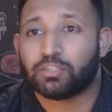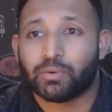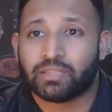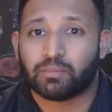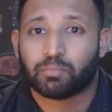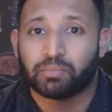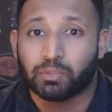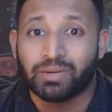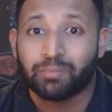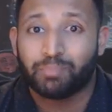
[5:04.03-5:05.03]

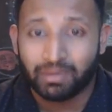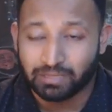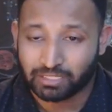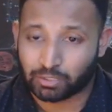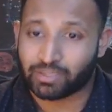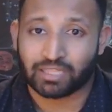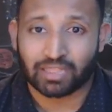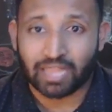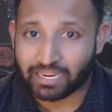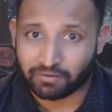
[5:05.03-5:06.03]
in public, do it in the
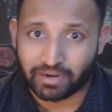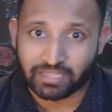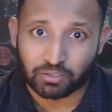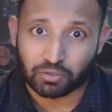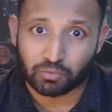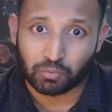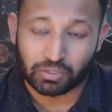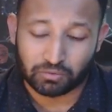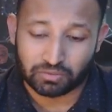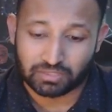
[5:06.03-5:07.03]
light, right? So when
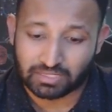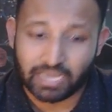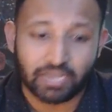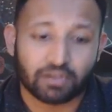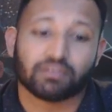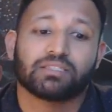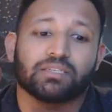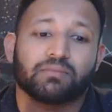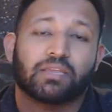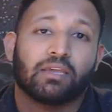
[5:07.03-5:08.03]
you say you're gonna do
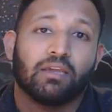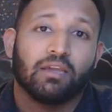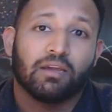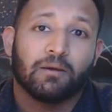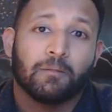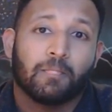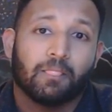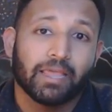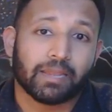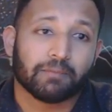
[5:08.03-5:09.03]
something,
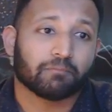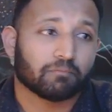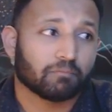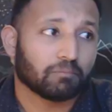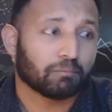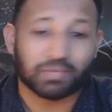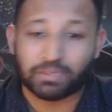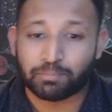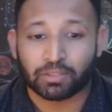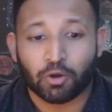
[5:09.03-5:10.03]
let
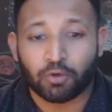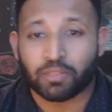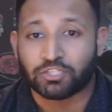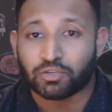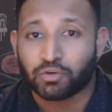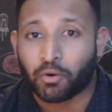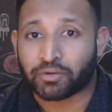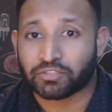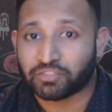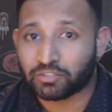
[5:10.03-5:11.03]
people know that you're going
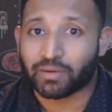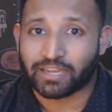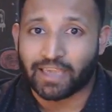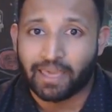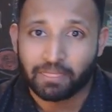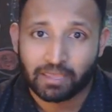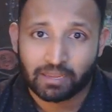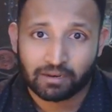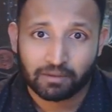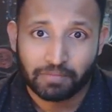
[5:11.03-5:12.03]
to do it, and
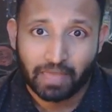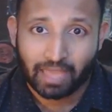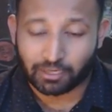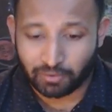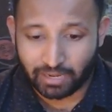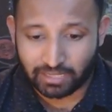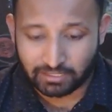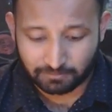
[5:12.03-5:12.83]
then that creates